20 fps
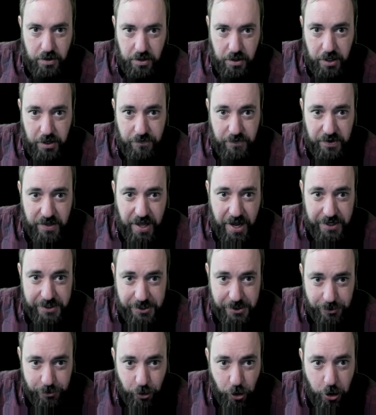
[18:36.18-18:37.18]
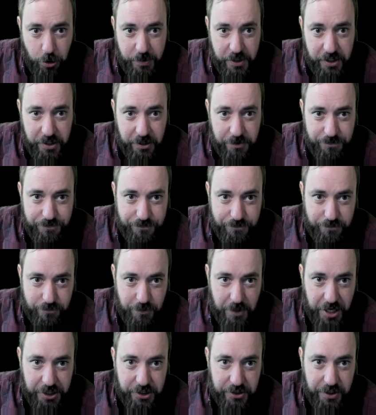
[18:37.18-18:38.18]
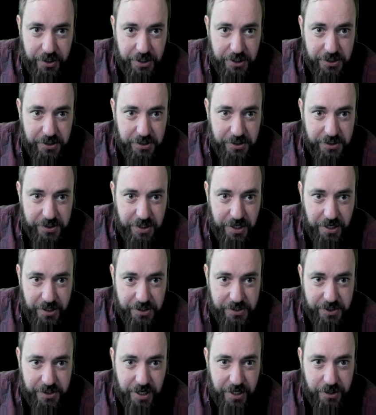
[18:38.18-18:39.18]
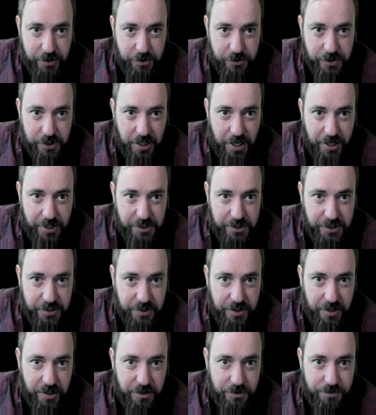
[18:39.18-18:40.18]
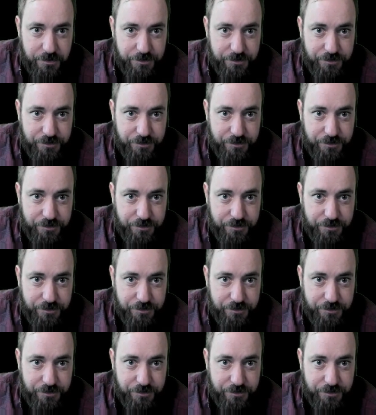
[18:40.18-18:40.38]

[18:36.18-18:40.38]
Even that strobe modulation is nice, getting those lines in there.